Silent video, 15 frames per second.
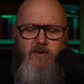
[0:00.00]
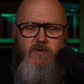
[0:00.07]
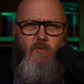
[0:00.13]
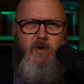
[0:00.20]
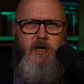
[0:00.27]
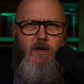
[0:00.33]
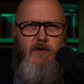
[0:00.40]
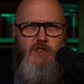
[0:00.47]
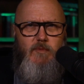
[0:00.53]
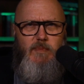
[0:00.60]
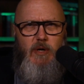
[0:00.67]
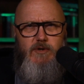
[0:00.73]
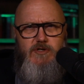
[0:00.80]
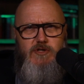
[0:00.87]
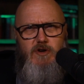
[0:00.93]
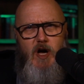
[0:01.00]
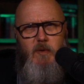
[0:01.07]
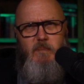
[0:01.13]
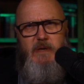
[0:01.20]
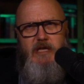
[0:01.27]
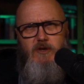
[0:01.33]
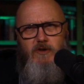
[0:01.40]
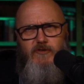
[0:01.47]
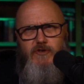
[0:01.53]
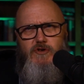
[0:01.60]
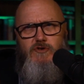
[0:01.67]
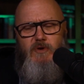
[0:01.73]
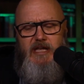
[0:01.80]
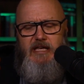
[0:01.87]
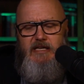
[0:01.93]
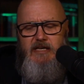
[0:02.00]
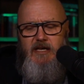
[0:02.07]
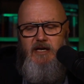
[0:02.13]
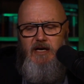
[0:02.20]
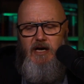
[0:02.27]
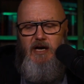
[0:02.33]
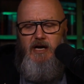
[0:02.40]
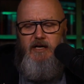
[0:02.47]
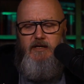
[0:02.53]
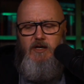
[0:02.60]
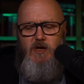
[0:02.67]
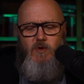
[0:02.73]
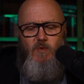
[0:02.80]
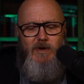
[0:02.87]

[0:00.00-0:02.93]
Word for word: we are supposed to appeal to in God